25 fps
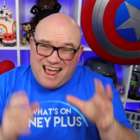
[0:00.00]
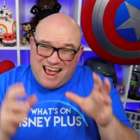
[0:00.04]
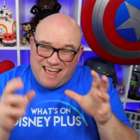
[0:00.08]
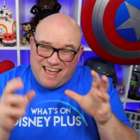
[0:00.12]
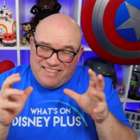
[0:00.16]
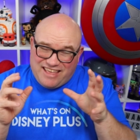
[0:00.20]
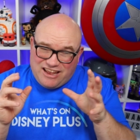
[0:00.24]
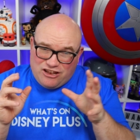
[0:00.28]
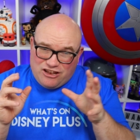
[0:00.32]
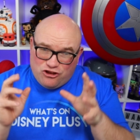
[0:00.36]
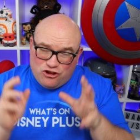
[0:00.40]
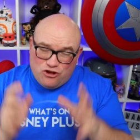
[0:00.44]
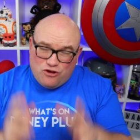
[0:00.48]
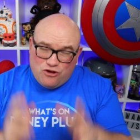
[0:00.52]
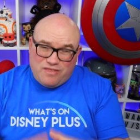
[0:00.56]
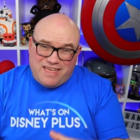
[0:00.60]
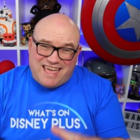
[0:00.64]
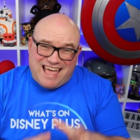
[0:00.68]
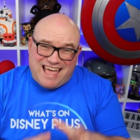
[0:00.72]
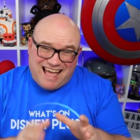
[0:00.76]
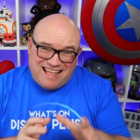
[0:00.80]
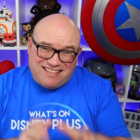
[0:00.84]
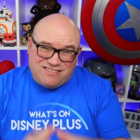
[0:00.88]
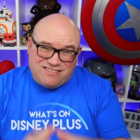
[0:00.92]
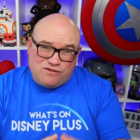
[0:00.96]
and they knew they
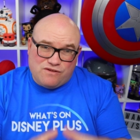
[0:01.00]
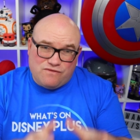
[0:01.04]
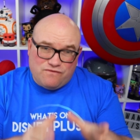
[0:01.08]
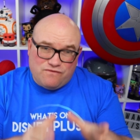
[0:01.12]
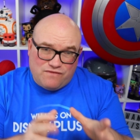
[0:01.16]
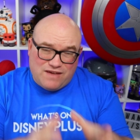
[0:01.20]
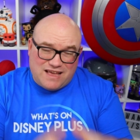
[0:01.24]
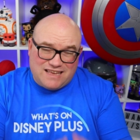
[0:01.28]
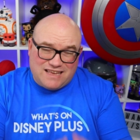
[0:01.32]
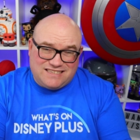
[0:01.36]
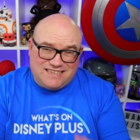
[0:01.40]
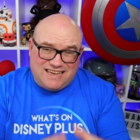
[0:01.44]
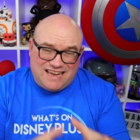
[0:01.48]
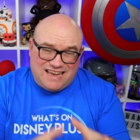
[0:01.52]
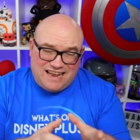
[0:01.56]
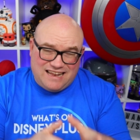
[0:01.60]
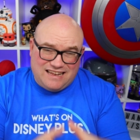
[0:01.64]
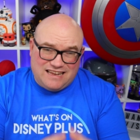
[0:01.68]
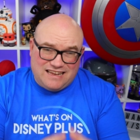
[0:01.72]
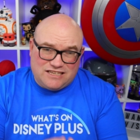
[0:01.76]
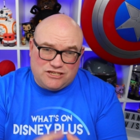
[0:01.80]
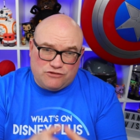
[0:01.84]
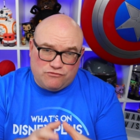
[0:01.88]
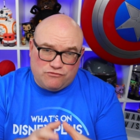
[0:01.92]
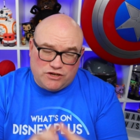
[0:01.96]
had to invest
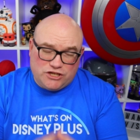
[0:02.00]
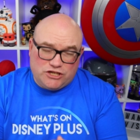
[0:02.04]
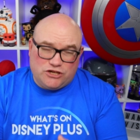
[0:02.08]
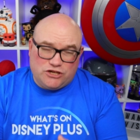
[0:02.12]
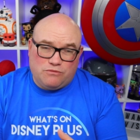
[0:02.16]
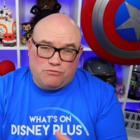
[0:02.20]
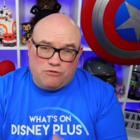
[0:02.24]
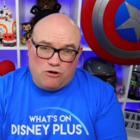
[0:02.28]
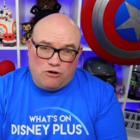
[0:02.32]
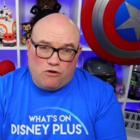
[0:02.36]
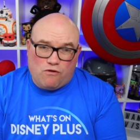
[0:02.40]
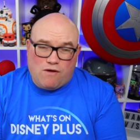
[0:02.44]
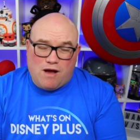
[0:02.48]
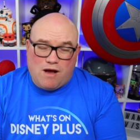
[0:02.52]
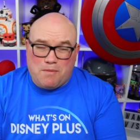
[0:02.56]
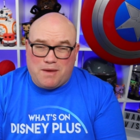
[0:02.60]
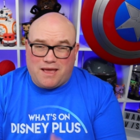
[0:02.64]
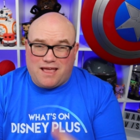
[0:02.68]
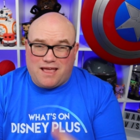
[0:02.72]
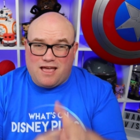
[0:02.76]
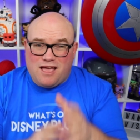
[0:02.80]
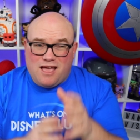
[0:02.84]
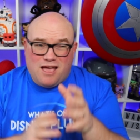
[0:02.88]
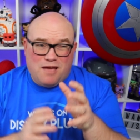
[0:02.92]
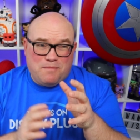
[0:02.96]
in this original
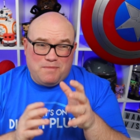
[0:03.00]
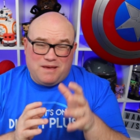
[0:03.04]
programming